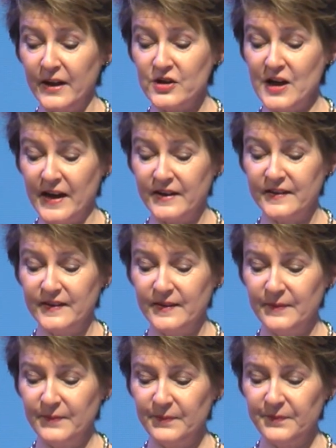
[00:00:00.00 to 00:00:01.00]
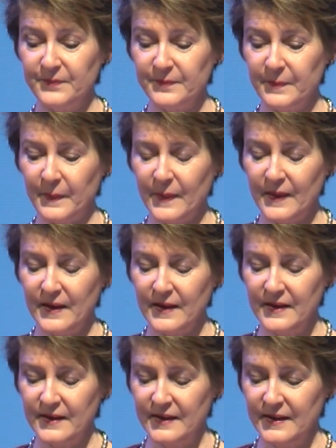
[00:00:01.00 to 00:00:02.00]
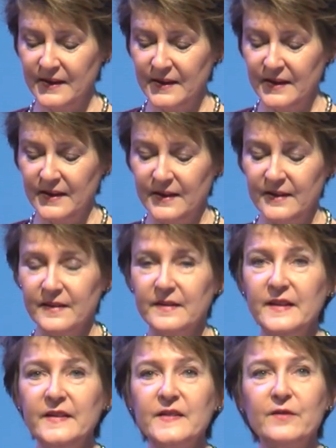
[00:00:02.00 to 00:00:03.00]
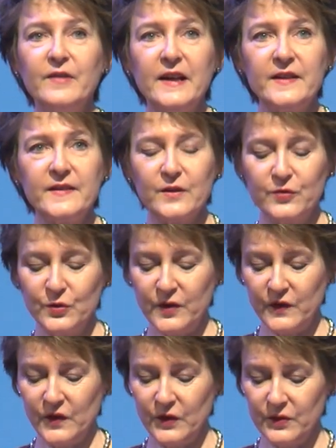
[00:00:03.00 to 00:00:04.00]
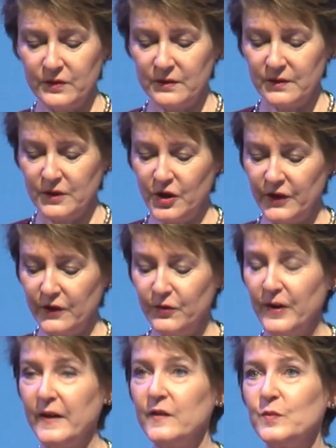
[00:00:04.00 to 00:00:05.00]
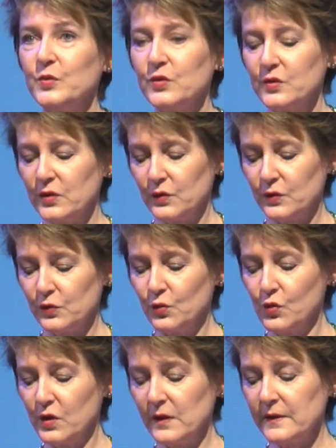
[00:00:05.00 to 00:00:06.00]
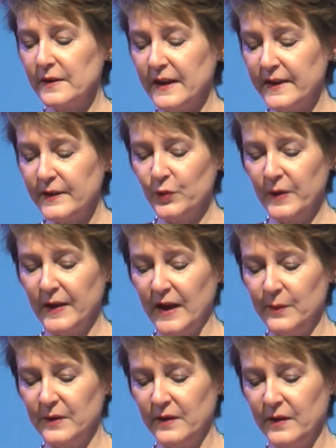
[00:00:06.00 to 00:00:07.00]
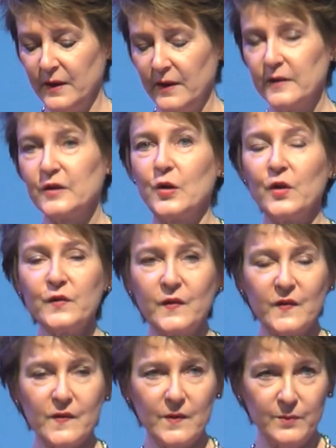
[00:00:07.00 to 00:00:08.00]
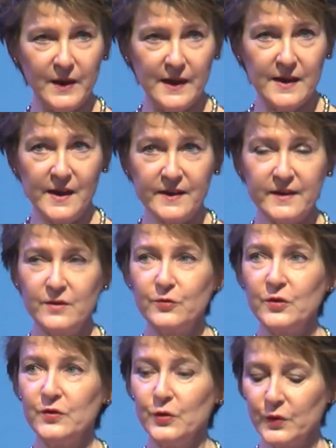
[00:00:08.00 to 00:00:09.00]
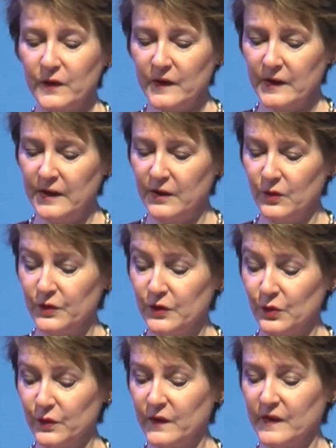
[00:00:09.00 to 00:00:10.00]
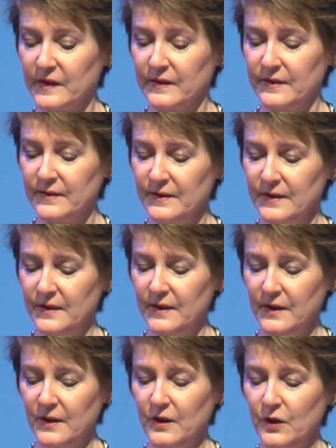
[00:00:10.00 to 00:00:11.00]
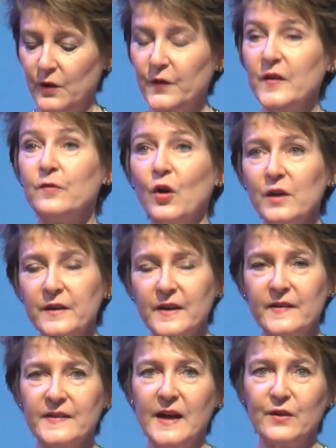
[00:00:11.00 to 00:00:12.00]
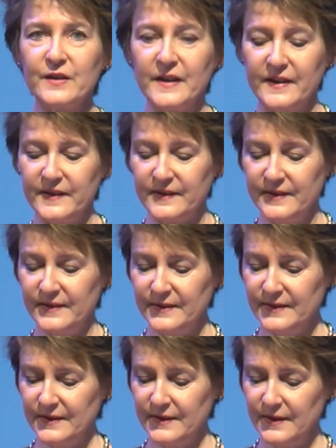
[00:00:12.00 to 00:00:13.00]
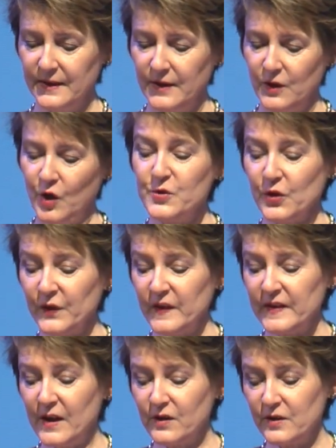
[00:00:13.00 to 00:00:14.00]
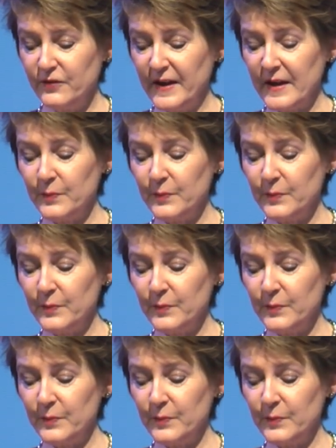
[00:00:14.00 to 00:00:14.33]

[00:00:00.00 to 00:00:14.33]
Critical media make sure that nobody becomes excessive in their exerting power. Facebook and Google cannot take on that role in spite of their millions of users, and they don't want to.